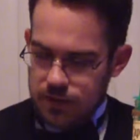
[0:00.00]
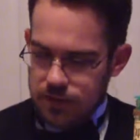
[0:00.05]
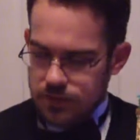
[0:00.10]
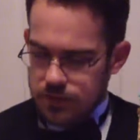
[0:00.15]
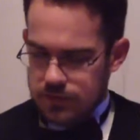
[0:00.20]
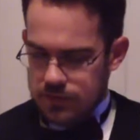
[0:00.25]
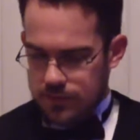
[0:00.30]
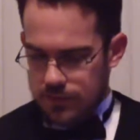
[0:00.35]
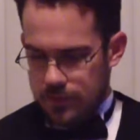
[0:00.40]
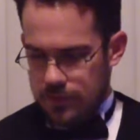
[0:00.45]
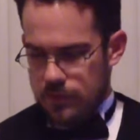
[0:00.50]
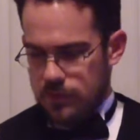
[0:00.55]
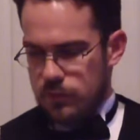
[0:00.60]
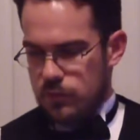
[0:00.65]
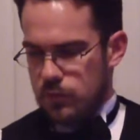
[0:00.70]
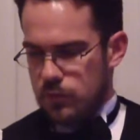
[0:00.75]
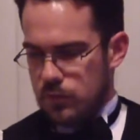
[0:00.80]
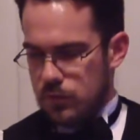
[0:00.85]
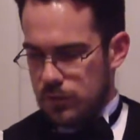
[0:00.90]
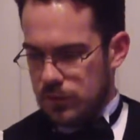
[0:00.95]
using my new
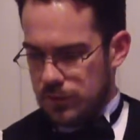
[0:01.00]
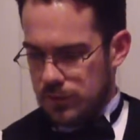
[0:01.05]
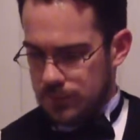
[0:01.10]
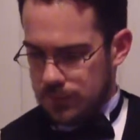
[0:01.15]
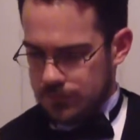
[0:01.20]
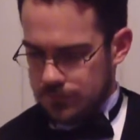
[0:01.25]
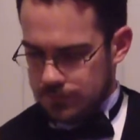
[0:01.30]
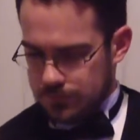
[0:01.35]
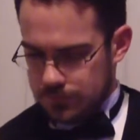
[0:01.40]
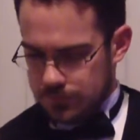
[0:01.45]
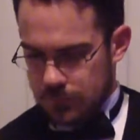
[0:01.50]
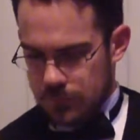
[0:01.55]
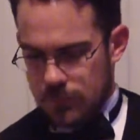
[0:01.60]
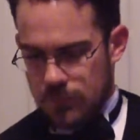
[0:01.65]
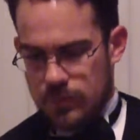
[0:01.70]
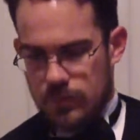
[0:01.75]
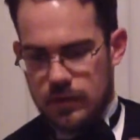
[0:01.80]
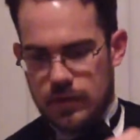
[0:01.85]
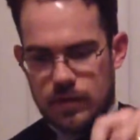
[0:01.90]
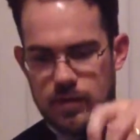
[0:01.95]
ruler
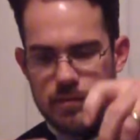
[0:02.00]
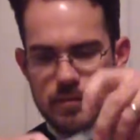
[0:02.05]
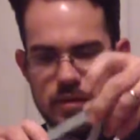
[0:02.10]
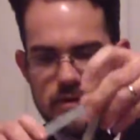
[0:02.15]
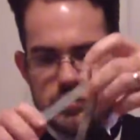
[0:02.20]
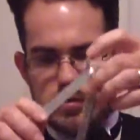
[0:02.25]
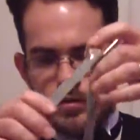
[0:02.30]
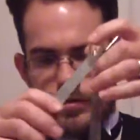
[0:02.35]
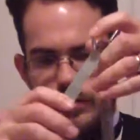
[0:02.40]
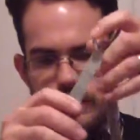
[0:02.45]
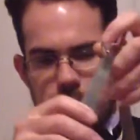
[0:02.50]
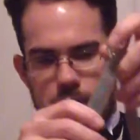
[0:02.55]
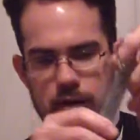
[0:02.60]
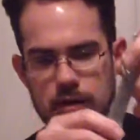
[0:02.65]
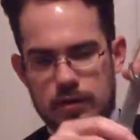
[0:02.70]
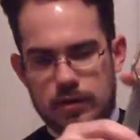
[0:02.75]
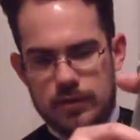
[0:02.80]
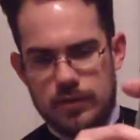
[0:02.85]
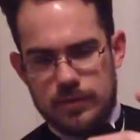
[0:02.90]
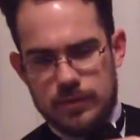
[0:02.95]
and measuring the
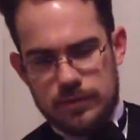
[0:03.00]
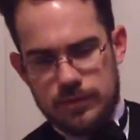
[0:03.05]
bottle,